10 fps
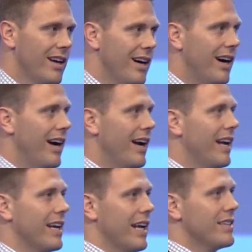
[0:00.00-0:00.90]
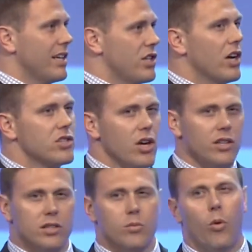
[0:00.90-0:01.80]
And again, as I touched on
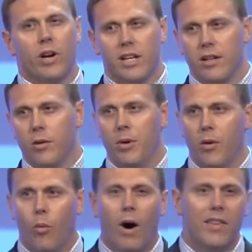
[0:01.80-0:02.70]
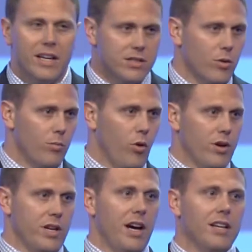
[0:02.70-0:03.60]
this morning a little bit, why that's so
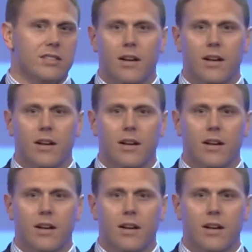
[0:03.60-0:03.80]
important to us